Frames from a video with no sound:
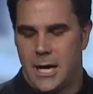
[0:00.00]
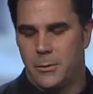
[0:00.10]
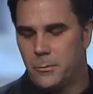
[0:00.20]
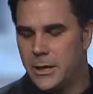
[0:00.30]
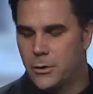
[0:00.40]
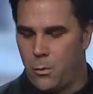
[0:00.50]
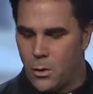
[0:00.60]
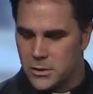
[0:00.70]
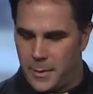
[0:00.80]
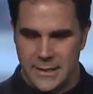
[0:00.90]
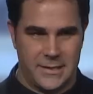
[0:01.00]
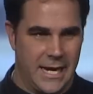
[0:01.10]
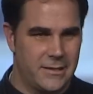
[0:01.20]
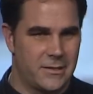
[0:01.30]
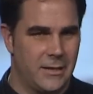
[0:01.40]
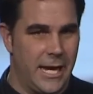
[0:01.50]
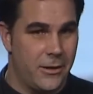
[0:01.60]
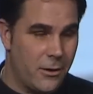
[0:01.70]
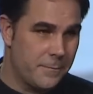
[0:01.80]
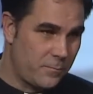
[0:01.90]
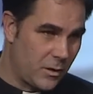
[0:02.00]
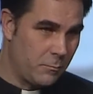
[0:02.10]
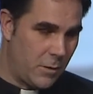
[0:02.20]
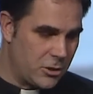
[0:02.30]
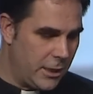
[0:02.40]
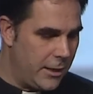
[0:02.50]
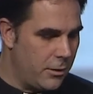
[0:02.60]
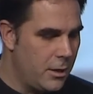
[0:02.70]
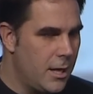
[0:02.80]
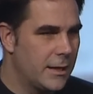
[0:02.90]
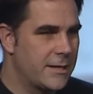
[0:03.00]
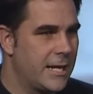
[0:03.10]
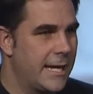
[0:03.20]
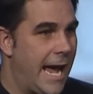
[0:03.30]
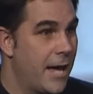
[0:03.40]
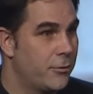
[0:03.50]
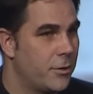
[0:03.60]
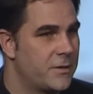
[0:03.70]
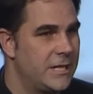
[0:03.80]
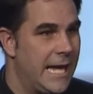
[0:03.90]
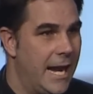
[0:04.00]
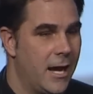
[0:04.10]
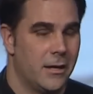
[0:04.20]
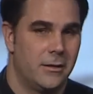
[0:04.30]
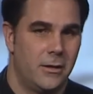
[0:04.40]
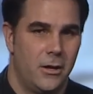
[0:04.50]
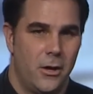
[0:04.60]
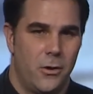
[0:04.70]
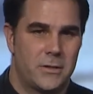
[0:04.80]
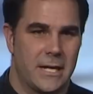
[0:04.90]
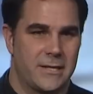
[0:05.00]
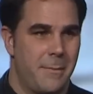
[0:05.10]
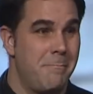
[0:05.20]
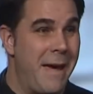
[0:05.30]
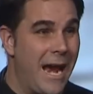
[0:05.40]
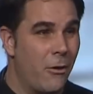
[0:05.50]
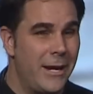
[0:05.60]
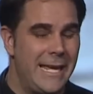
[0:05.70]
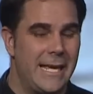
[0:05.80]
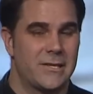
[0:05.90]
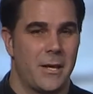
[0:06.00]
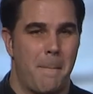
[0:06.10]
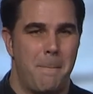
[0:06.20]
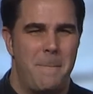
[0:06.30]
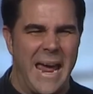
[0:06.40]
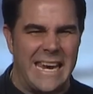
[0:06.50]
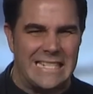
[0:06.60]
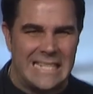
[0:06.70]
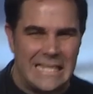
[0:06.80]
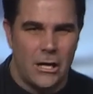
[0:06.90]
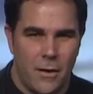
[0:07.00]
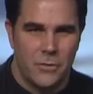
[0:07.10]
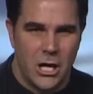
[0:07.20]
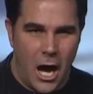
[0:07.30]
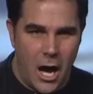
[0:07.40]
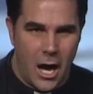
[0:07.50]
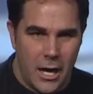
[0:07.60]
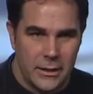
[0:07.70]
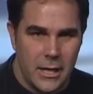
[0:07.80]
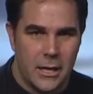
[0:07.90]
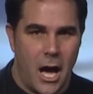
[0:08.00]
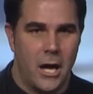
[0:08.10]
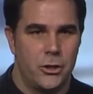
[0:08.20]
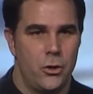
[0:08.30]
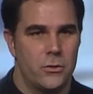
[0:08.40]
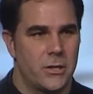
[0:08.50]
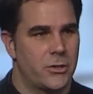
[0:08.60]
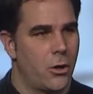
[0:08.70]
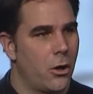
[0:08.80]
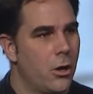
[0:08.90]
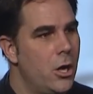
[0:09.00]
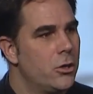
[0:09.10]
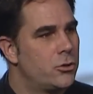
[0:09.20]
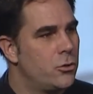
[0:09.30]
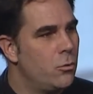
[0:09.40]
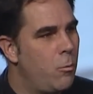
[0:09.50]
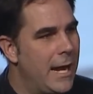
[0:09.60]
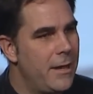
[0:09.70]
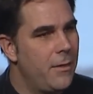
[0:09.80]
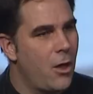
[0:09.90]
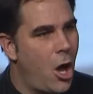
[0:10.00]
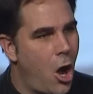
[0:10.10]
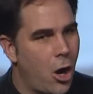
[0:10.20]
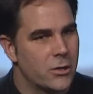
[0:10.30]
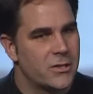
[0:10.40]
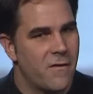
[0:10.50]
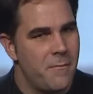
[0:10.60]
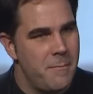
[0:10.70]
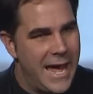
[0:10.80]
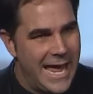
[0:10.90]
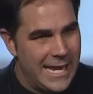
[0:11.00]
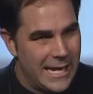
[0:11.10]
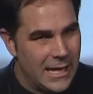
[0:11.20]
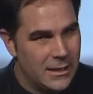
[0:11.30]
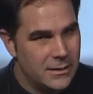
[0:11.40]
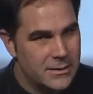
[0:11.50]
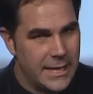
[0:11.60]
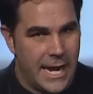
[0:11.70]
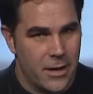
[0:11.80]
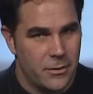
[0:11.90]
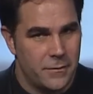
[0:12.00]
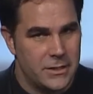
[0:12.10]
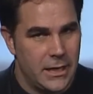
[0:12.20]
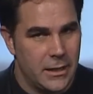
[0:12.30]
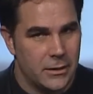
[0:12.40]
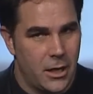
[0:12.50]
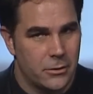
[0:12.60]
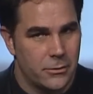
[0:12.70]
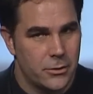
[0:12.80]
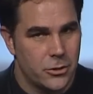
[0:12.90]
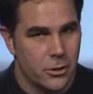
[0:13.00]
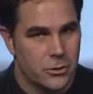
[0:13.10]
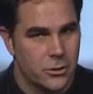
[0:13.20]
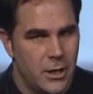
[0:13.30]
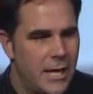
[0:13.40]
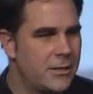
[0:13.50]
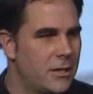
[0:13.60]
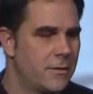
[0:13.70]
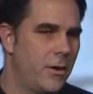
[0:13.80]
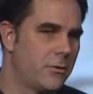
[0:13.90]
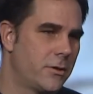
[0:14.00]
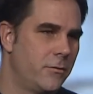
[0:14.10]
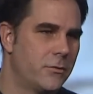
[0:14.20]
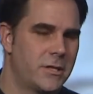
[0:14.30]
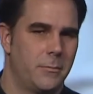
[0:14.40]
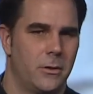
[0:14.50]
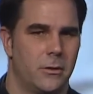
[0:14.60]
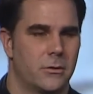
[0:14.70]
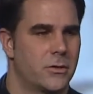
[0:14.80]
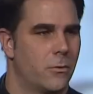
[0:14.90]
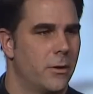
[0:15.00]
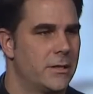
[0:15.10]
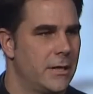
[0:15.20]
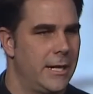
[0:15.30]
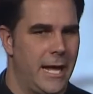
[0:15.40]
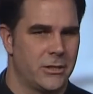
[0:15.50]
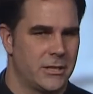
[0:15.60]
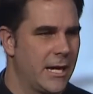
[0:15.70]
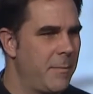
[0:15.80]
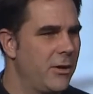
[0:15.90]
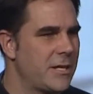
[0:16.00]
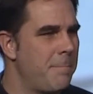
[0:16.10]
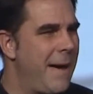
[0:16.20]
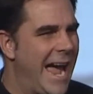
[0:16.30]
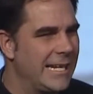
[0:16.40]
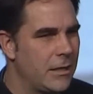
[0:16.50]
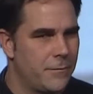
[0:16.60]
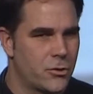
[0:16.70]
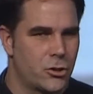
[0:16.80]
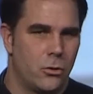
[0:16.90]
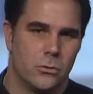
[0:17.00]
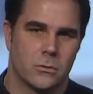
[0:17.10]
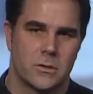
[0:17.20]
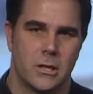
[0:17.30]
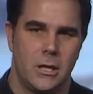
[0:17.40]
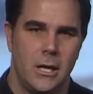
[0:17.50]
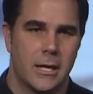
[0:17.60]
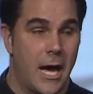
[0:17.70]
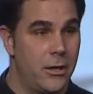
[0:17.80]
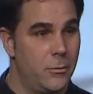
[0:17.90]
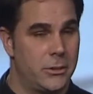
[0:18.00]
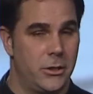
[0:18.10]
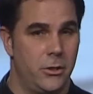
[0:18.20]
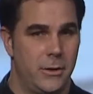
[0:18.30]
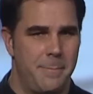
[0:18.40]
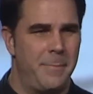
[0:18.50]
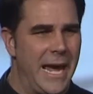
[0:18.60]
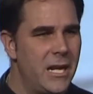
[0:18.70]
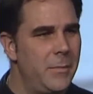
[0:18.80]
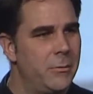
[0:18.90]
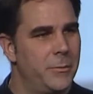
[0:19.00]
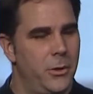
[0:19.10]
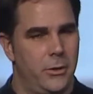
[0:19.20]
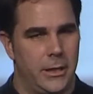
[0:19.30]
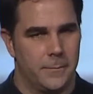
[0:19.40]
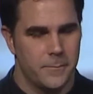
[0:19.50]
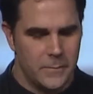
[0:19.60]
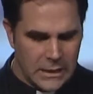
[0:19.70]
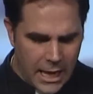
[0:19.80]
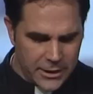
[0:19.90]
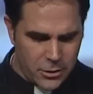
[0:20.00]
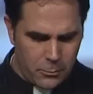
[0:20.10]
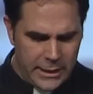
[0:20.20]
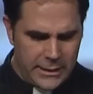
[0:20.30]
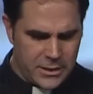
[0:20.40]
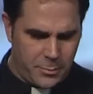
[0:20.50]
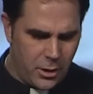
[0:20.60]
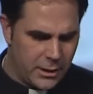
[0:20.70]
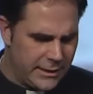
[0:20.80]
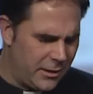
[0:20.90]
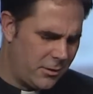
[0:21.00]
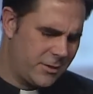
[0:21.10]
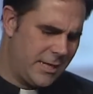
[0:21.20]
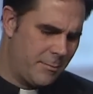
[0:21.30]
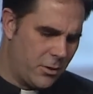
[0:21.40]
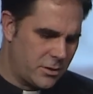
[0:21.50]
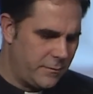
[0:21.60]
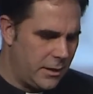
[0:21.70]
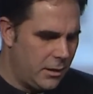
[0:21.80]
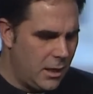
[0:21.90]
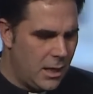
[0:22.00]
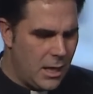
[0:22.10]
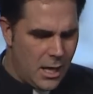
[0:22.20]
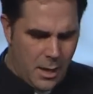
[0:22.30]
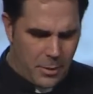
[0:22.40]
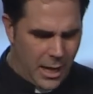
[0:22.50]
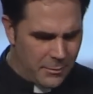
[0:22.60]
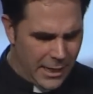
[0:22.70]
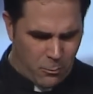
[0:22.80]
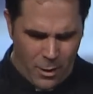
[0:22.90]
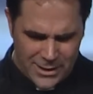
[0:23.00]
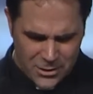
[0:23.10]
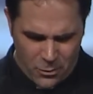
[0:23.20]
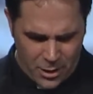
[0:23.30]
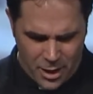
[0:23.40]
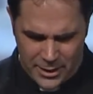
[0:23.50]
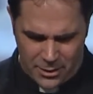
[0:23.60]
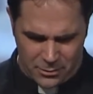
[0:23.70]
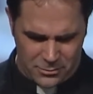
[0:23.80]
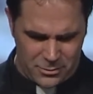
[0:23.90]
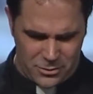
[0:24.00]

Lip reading: I would read quotes by saints later, much later, like St. Catherine of Siena, who says that Mary is the bait of God. God uses her to win the hearts of men. St. Catherine of Siena, doctor of the church. And tons of others have used similar stories and analogies, like Mary's a magnet for souls. God knew what to do. He baited me with beauty. I started reading this book. I didn't understand most of it. But I'm like, what is going on here?